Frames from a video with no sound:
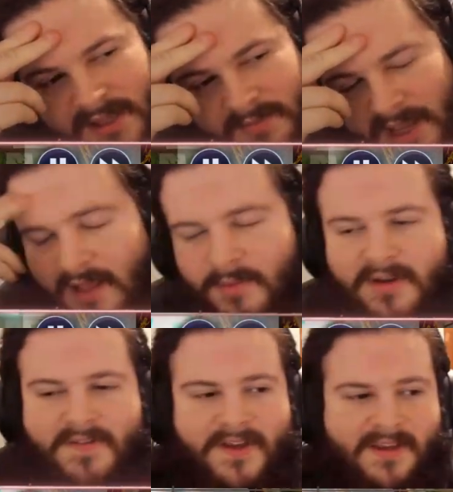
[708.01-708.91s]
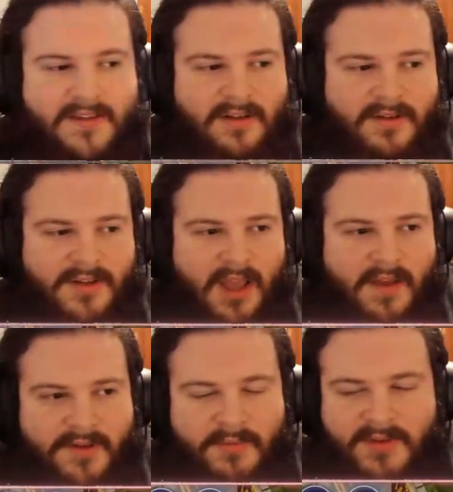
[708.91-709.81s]
But Aliber's effect still goes
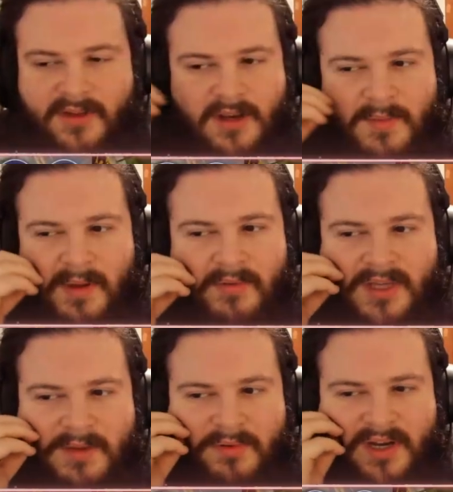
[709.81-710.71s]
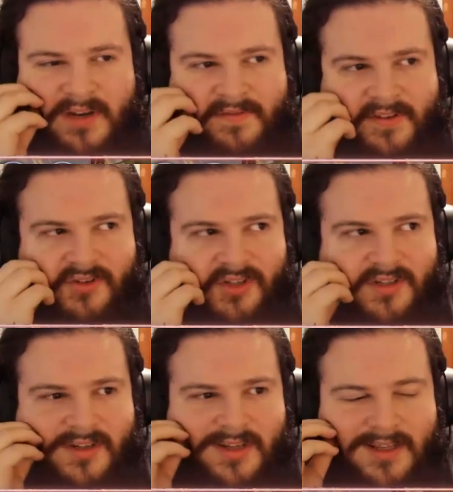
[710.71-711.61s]
off. So I'm still going to be able to get Branded Fusion.